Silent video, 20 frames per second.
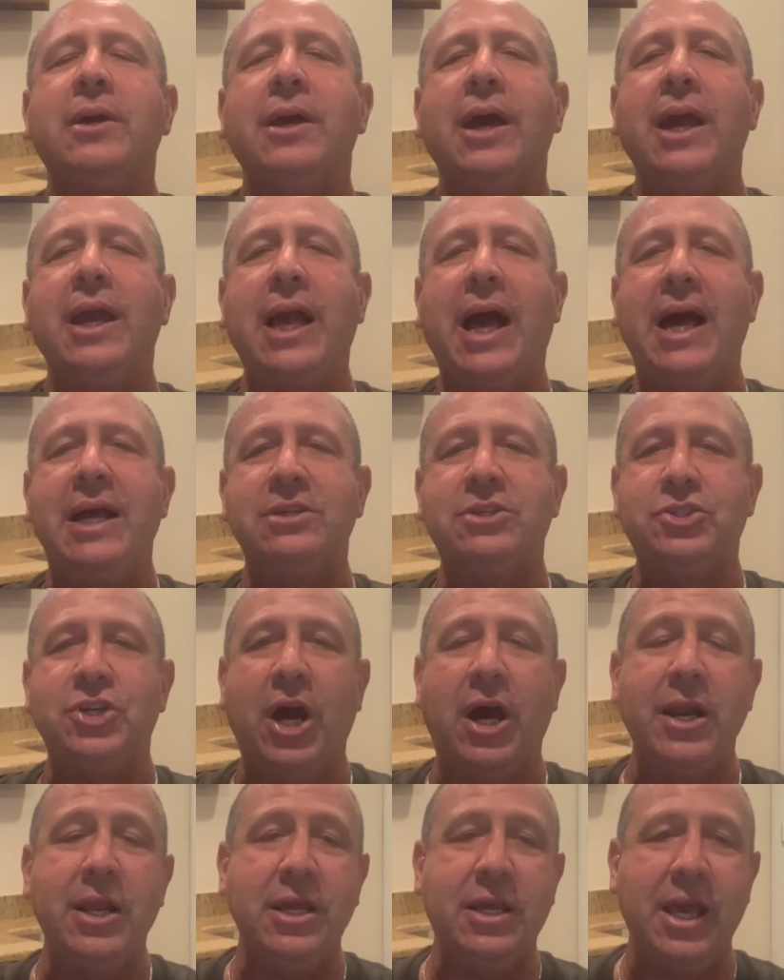Hey guys,
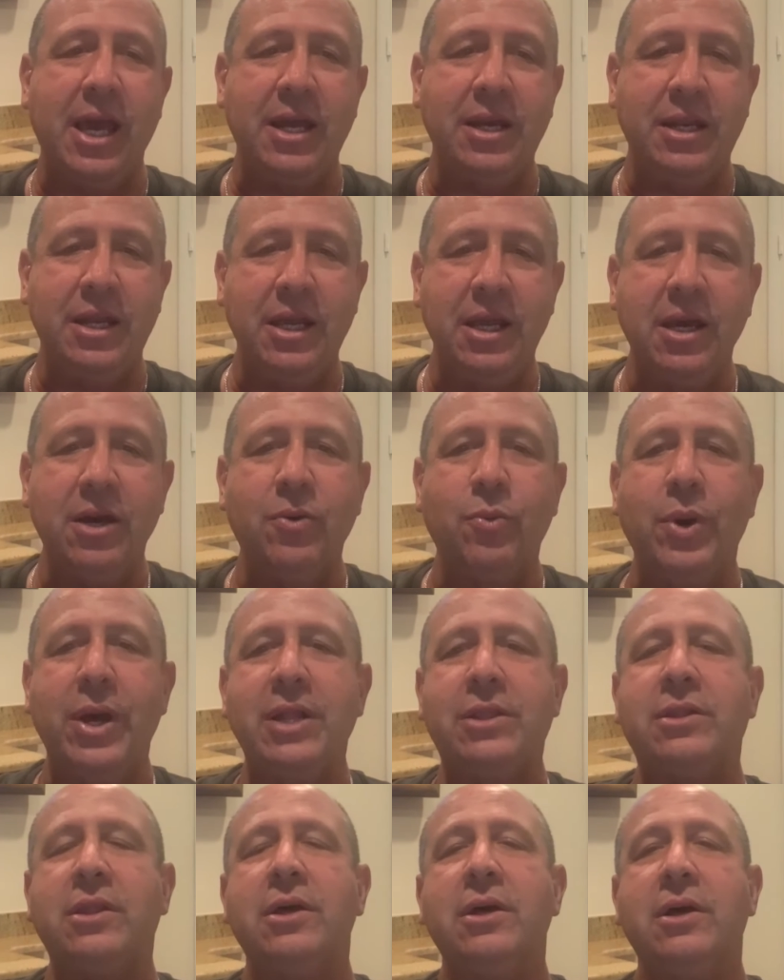Johnny Kent here
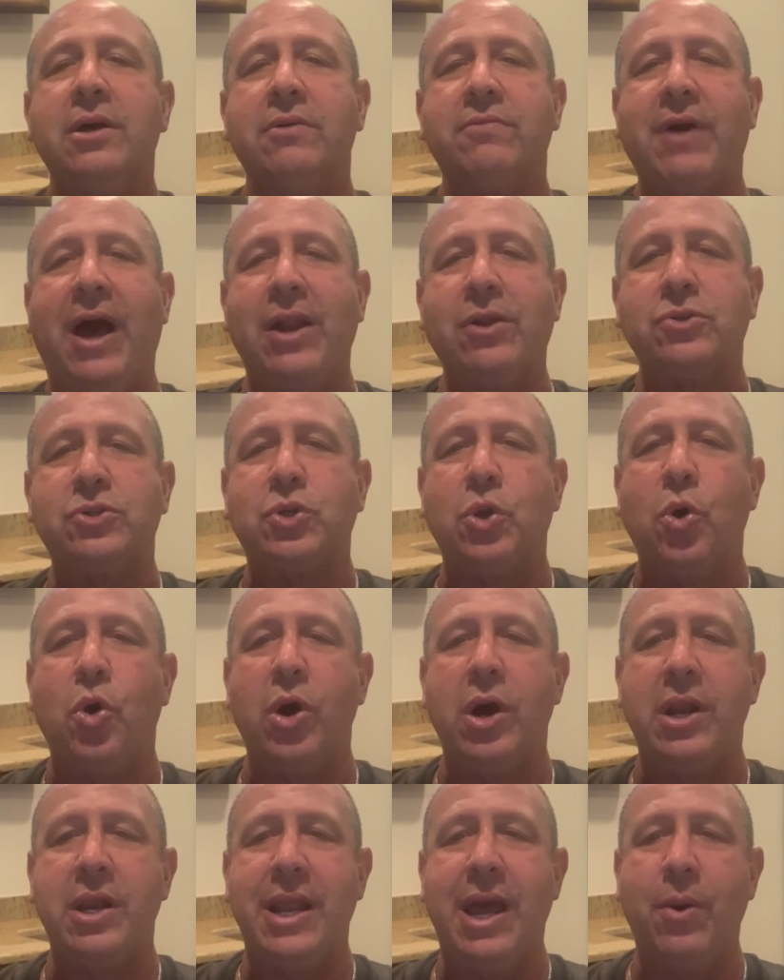with Final
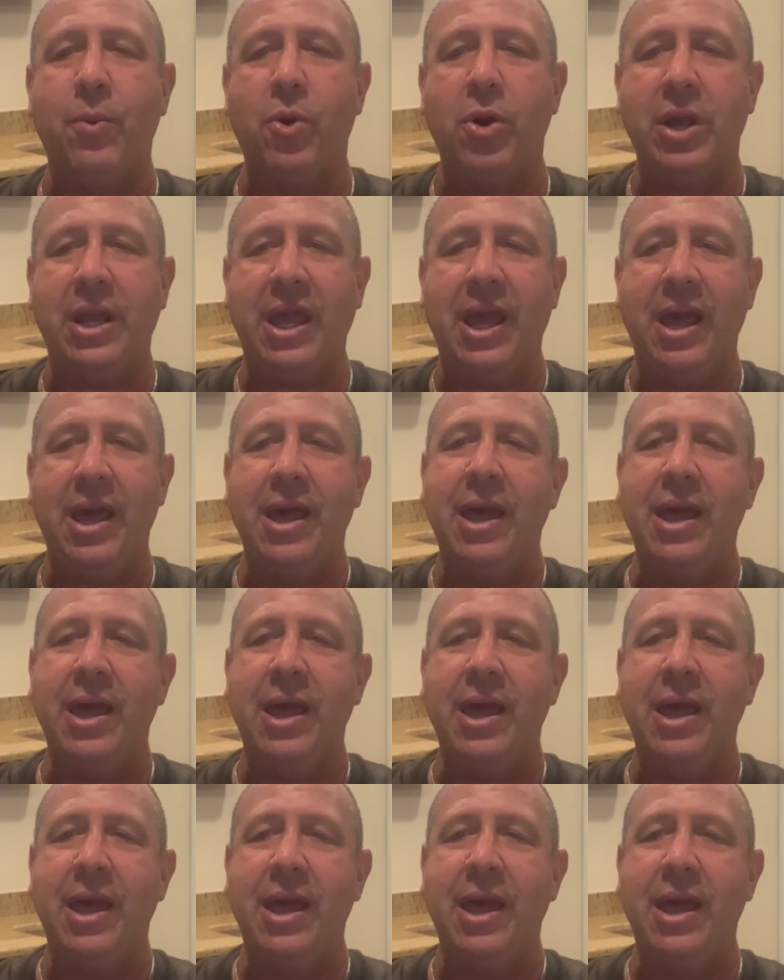Score Network